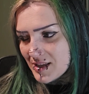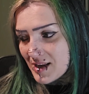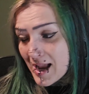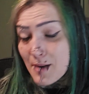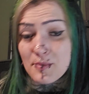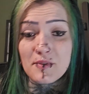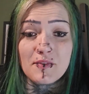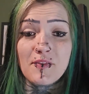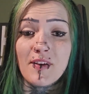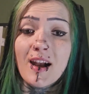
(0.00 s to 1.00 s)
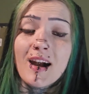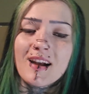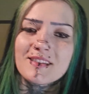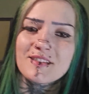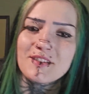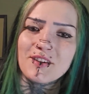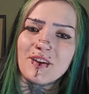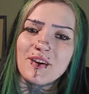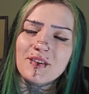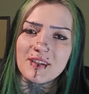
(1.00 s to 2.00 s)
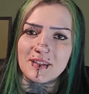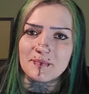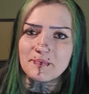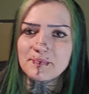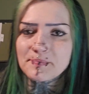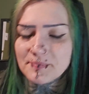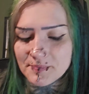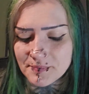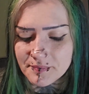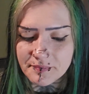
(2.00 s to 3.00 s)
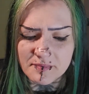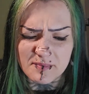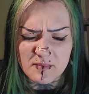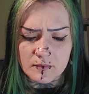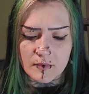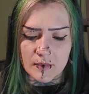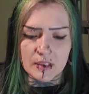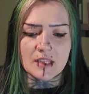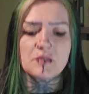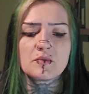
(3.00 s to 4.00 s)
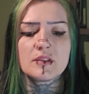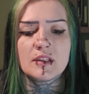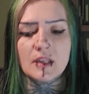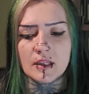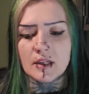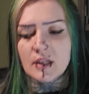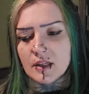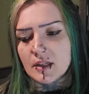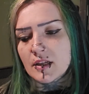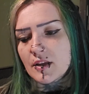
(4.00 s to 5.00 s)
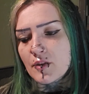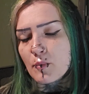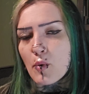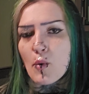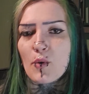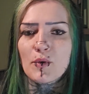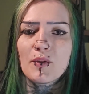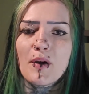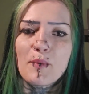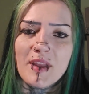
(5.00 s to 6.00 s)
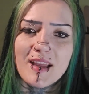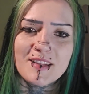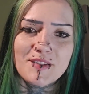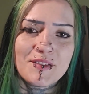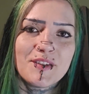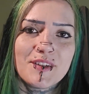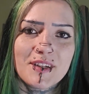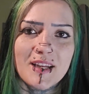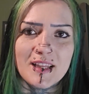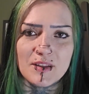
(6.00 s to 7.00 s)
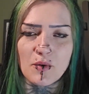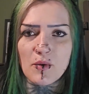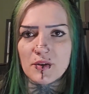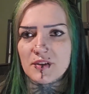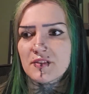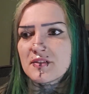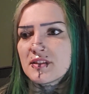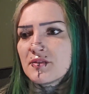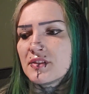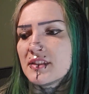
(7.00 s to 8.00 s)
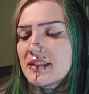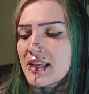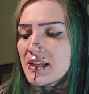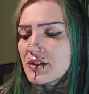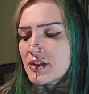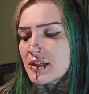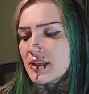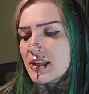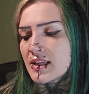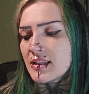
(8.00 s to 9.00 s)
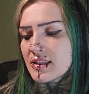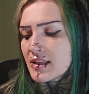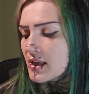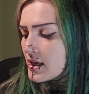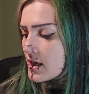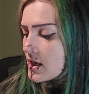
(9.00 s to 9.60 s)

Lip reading: it happened fast, and that's really the portal that we enter. And the quarter of civilization is